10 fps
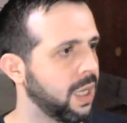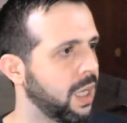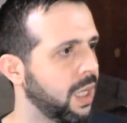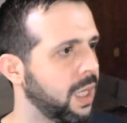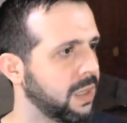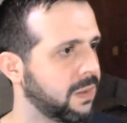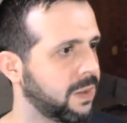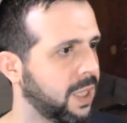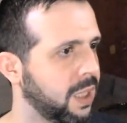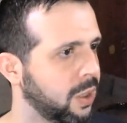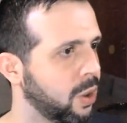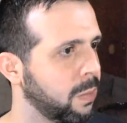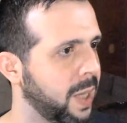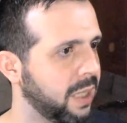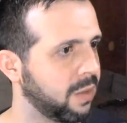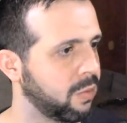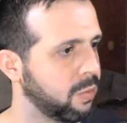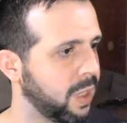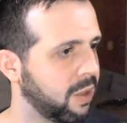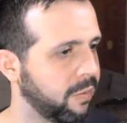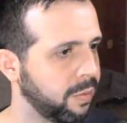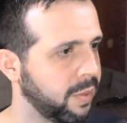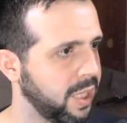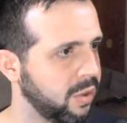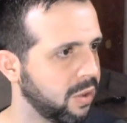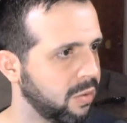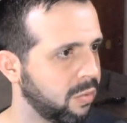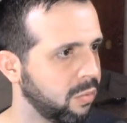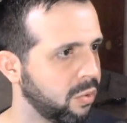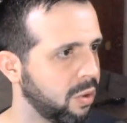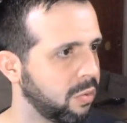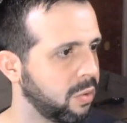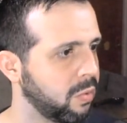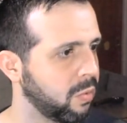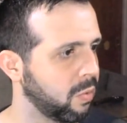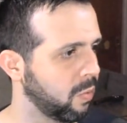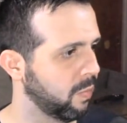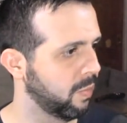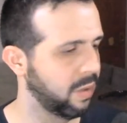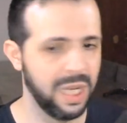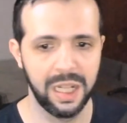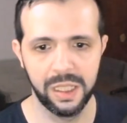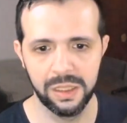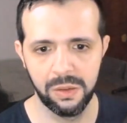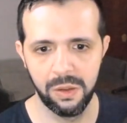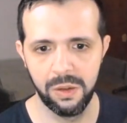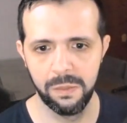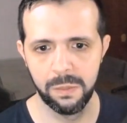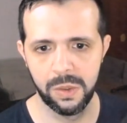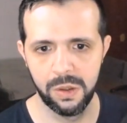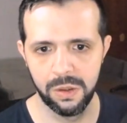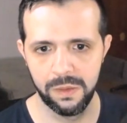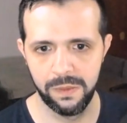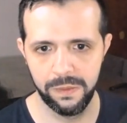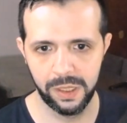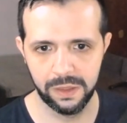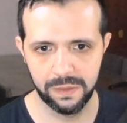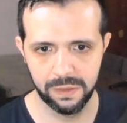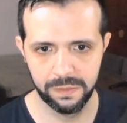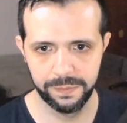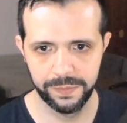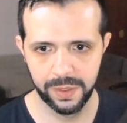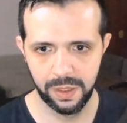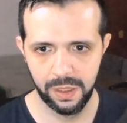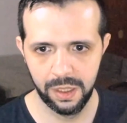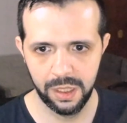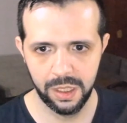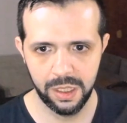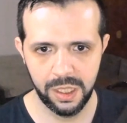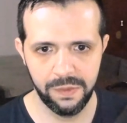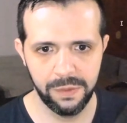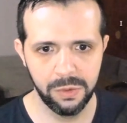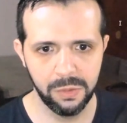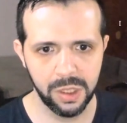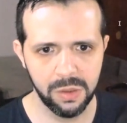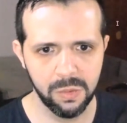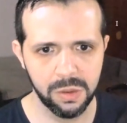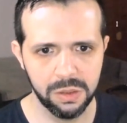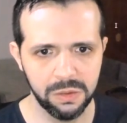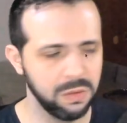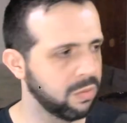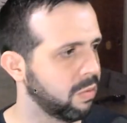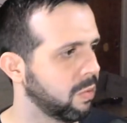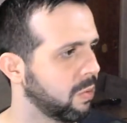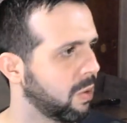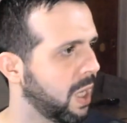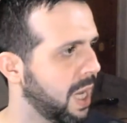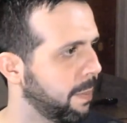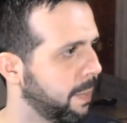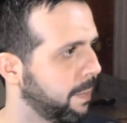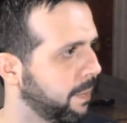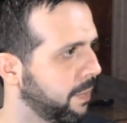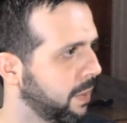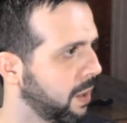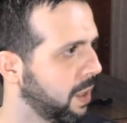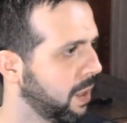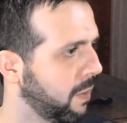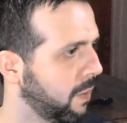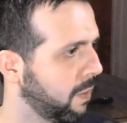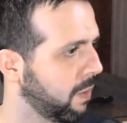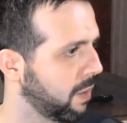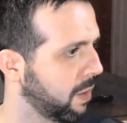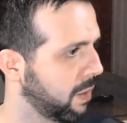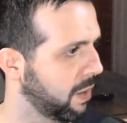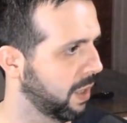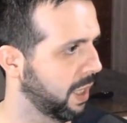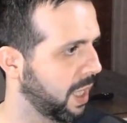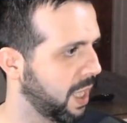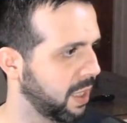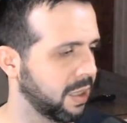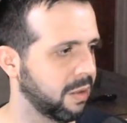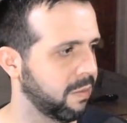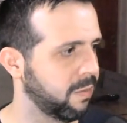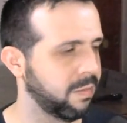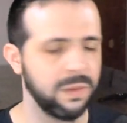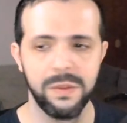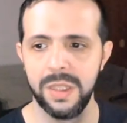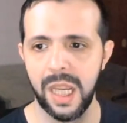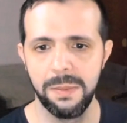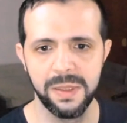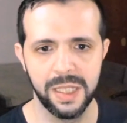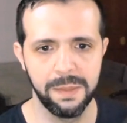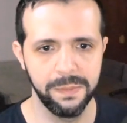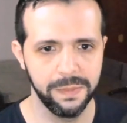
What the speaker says: Let's go back to the configuration to show you a little more things. If you don't want to have this kind of timestamp,